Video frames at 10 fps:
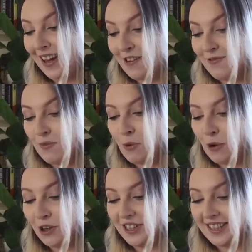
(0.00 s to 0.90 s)
have
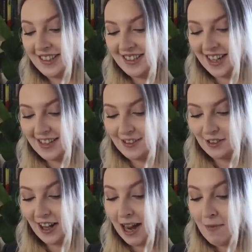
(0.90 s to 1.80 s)
worn in the
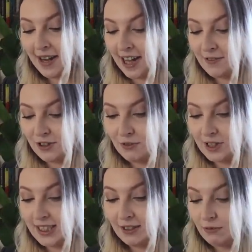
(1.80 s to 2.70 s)
title. I might have to
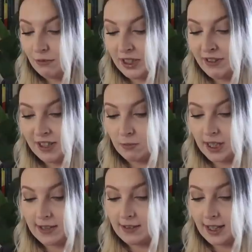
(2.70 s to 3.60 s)

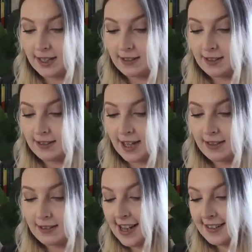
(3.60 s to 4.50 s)
re-randomize, guys, because
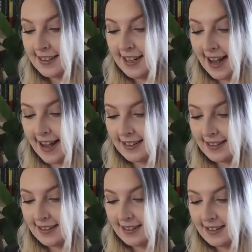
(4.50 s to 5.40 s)
that's
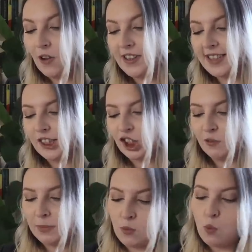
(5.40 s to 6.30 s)
intense. Oh, there's like,
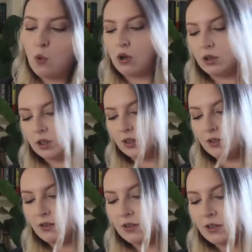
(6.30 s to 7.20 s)
you've been
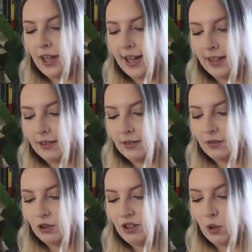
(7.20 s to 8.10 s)
warned. Okay,
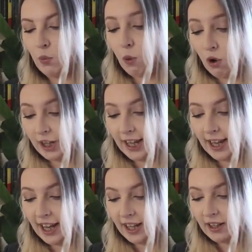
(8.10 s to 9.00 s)
trigger
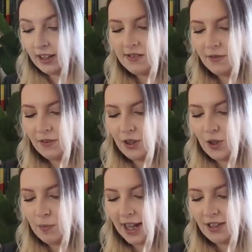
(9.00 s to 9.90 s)
warning. There's a
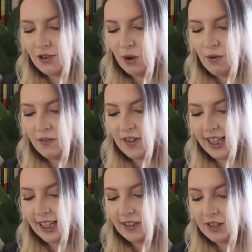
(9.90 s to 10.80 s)
few, but I don't feel
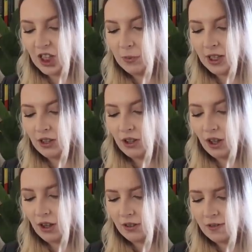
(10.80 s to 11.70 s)
like there's gonna be
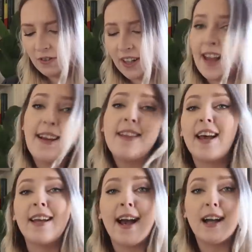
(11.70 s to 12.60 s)
enough and any
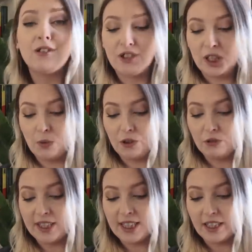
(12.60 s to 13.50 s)
that I actually wanna
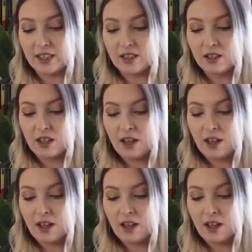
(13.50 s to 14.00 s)
read.